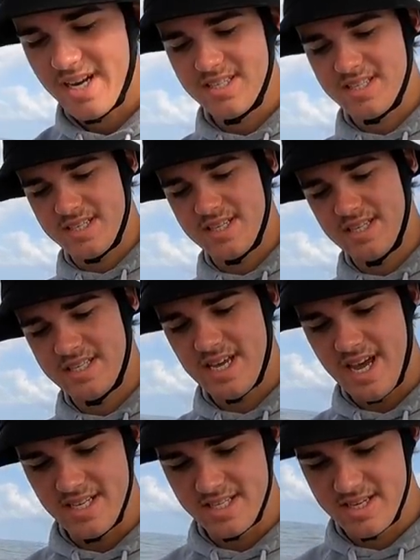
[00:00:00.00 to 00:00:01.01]
that is just gonna
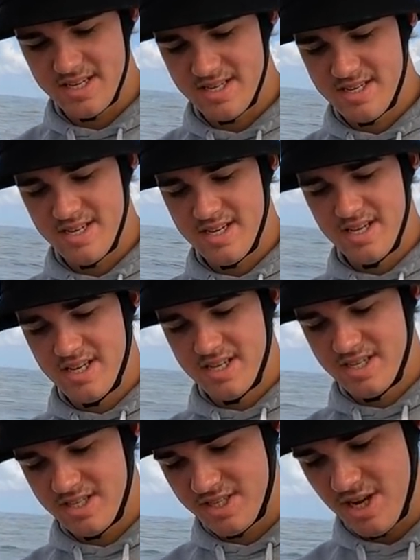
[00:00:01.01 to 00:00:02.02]
taste
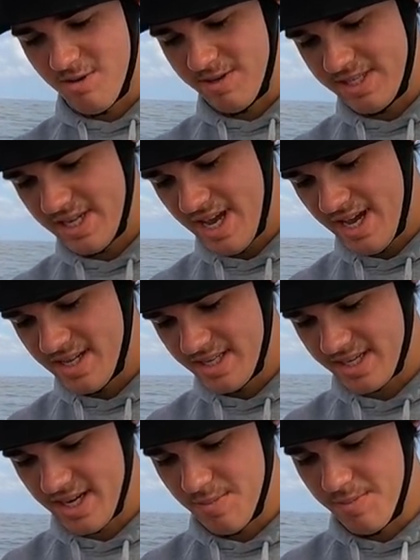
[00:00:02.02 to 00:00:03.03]
so insane.
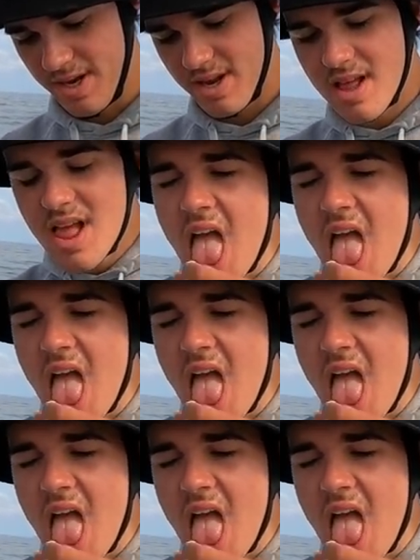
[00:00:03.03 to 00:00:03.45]
Let's get a bit.